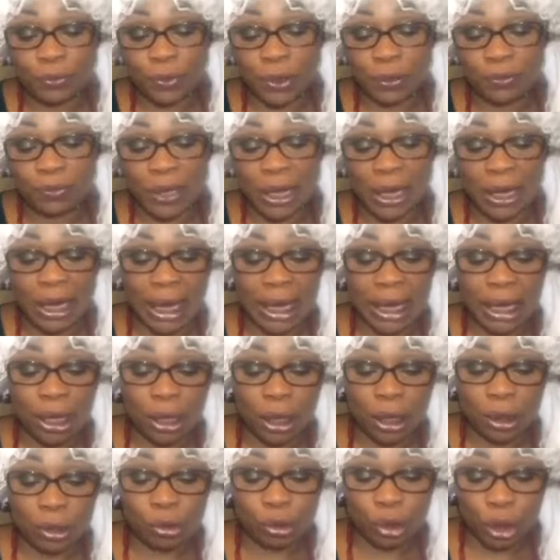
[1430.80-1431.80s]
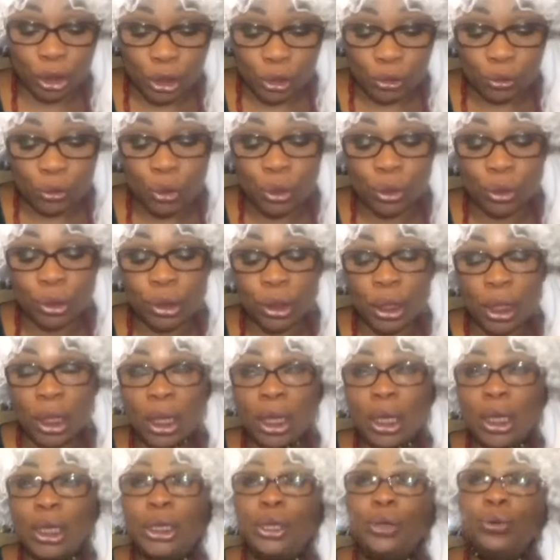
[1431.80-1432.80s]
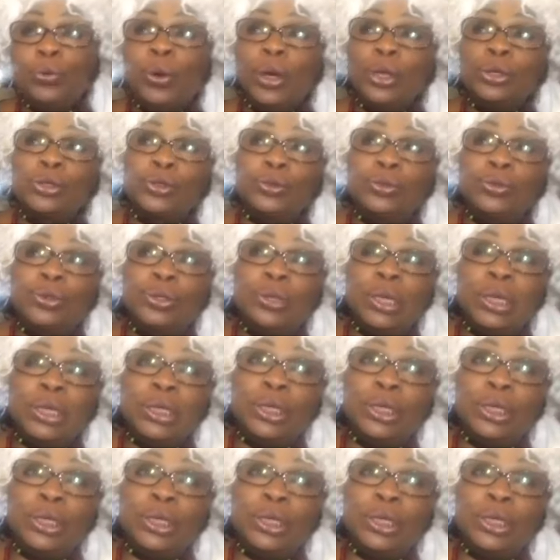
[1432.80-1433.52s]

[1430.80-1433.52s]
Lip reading: if you're like a crossroad, you want to,